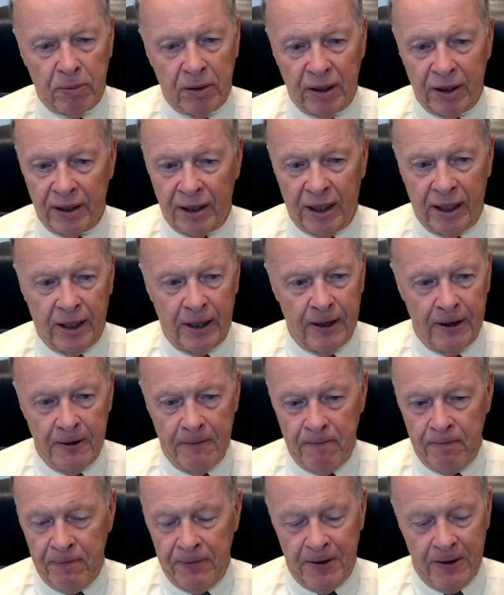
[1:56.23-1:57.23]
But uh,
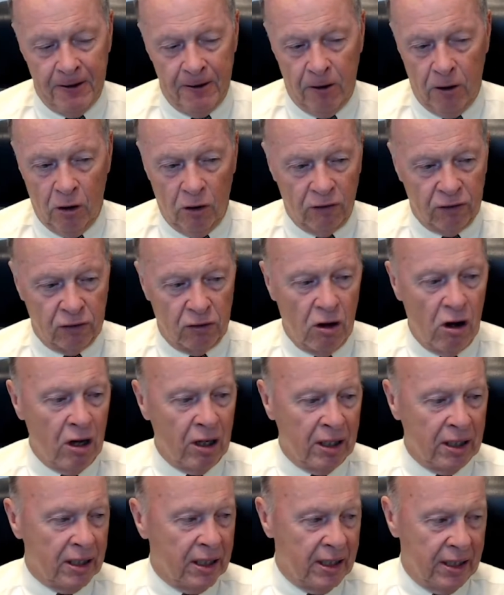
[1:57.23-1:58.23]

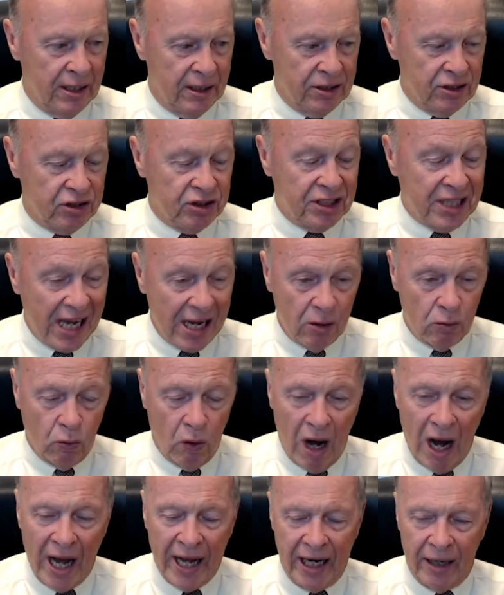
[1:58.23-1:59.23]
overall,
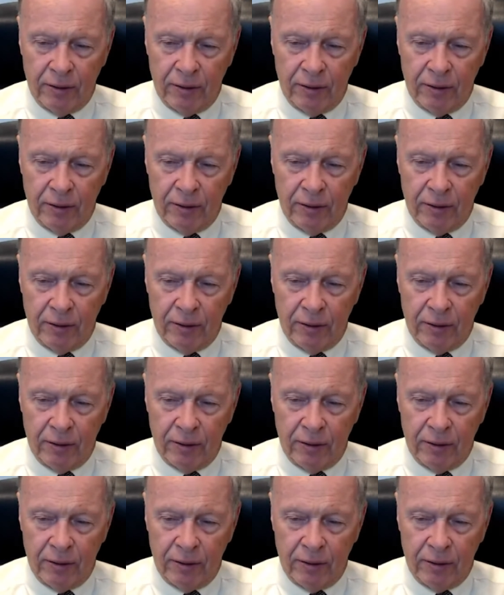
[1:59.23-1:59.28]
statewide.